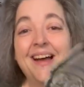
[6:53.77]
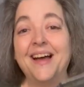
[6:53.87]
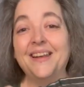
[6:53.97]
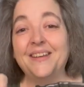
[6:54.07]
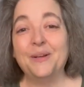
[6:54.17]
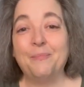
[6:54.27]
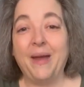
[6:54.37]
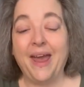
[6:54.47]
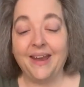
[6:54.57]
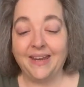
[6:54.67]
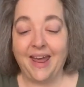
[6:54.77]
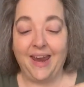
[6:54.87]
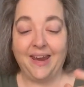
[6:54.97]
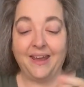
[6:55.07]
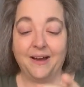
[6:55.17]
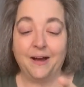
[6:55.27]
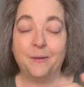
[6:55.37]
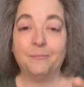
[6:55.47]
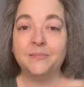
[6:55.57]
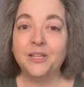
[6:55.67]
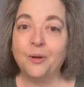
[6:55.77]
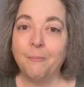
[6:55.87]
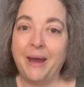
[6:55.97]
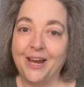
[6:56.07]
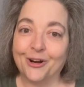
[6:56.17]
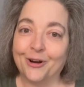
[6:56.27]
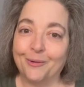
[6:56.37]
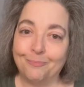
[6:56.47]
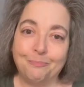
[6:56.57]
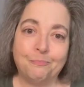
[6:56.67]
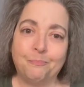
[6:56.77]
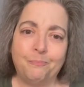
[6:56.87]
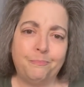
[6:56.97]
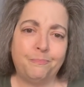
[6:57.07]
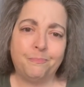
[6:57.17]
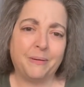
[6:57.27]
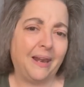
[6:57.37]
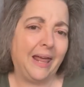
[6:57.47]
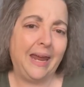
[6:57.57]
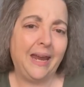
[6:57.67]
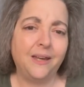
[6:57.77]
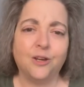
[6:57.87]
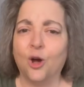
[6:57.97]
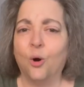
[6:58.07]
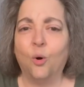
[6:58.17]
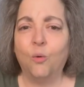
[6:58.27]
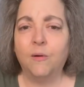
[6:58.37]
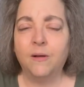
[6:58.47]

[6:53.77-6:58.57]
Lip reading: A little pancake, little maker plate. No.